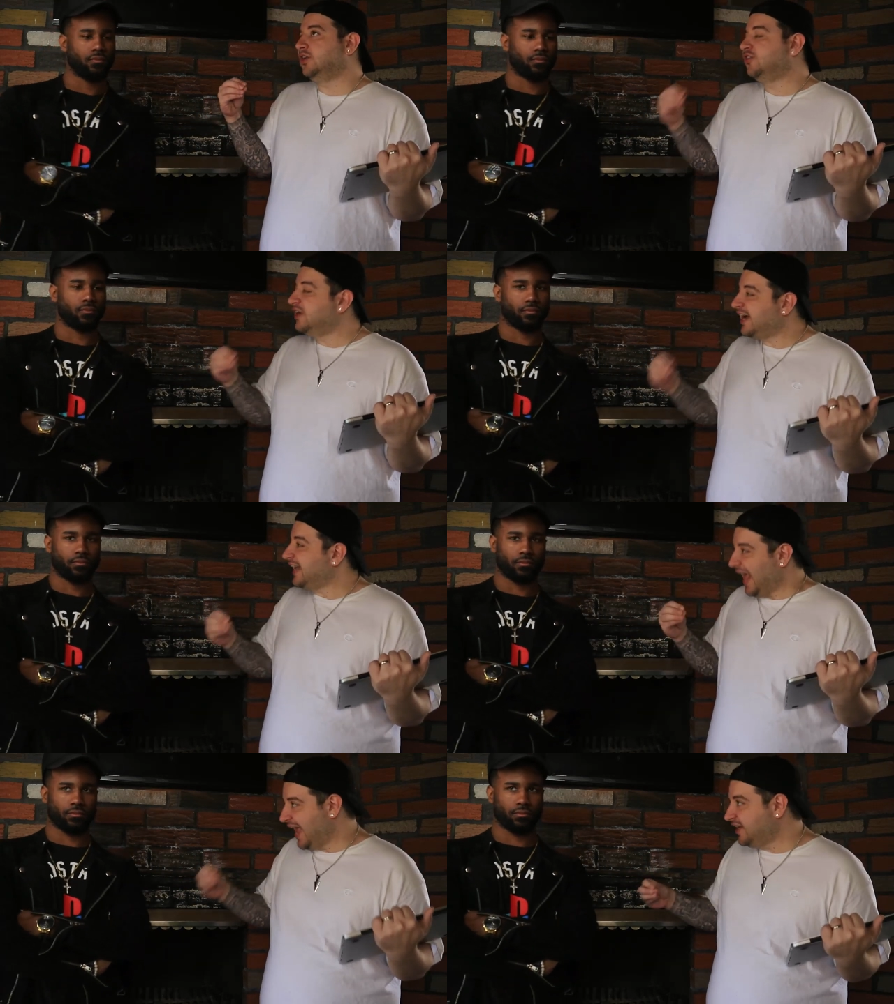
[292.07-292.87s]
Speaker 1: you're not
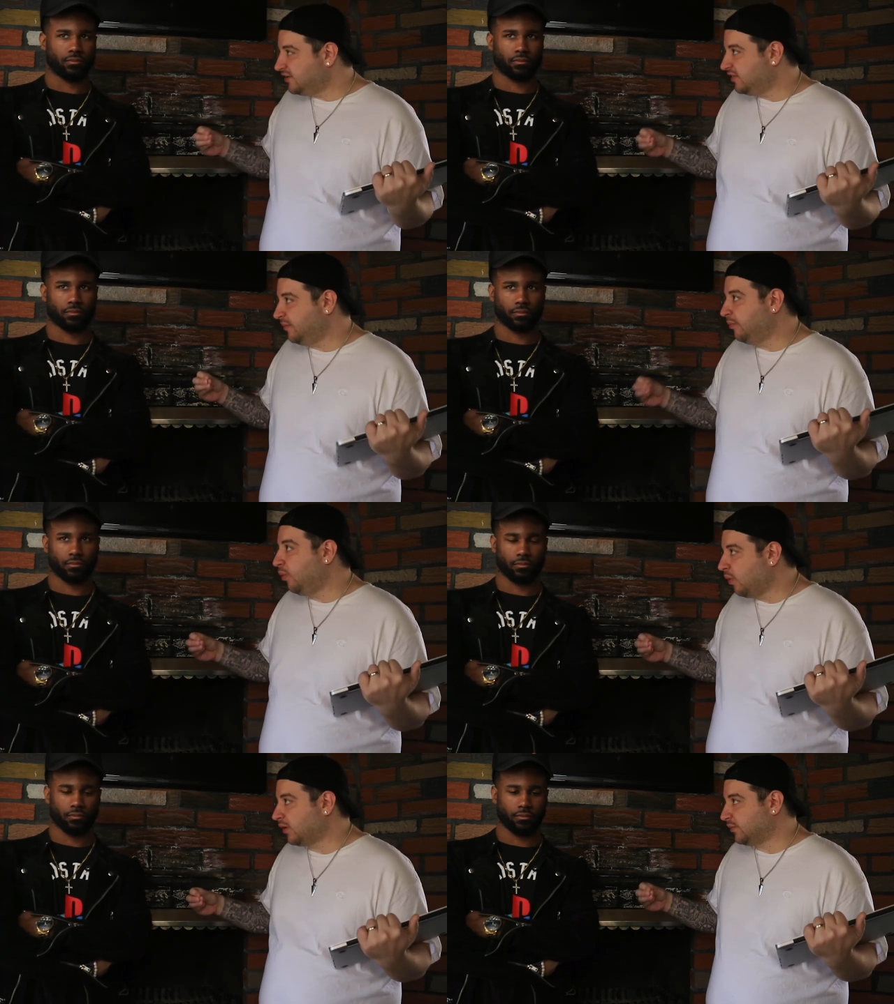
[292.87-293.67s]
going to end the
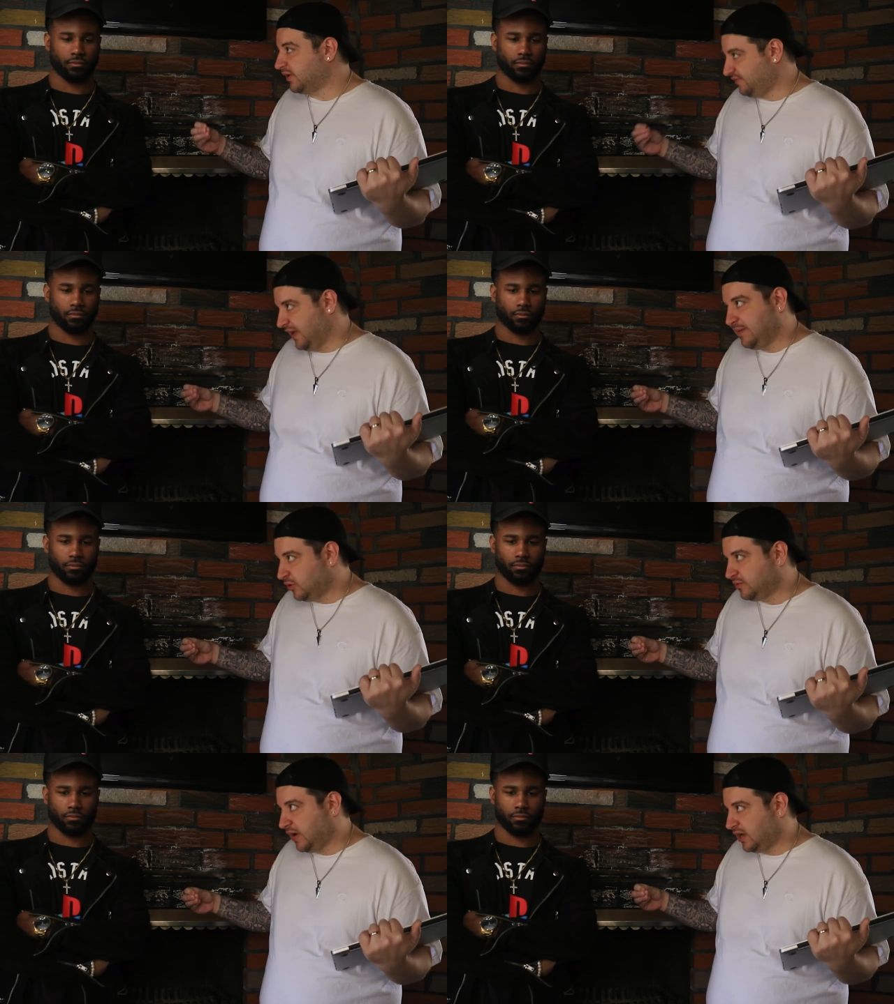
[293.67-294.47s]
board with a
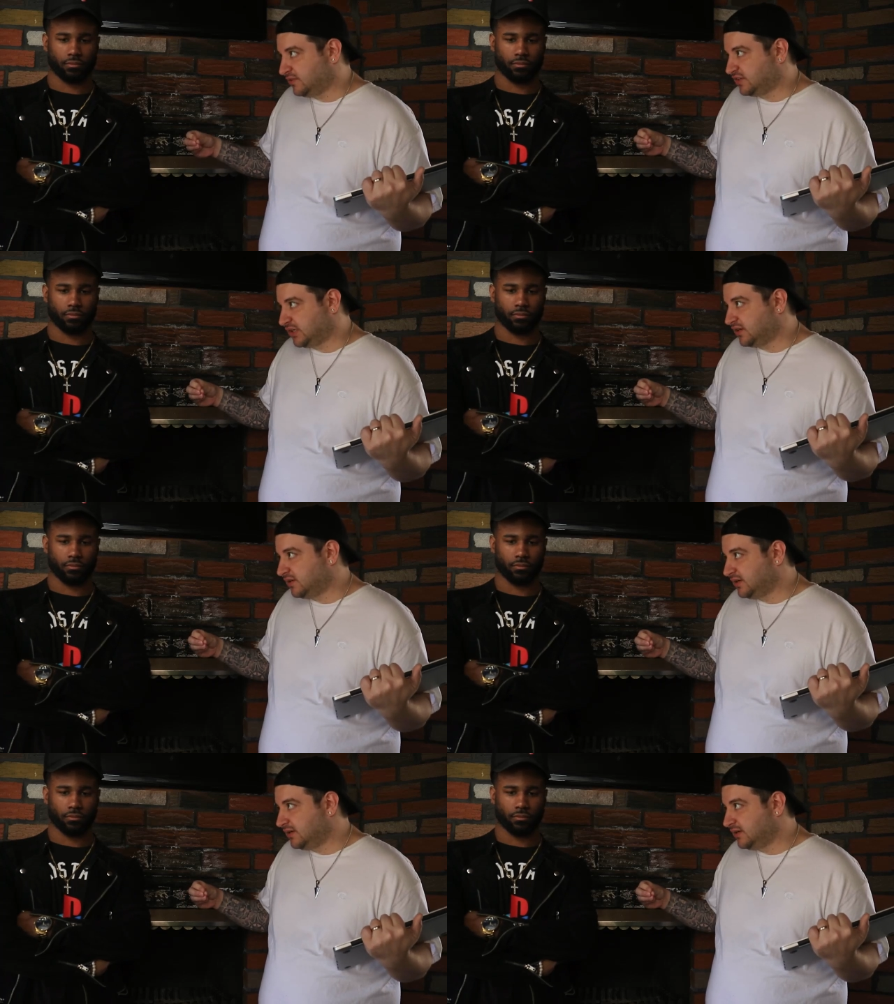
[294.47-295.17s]
fabled monster.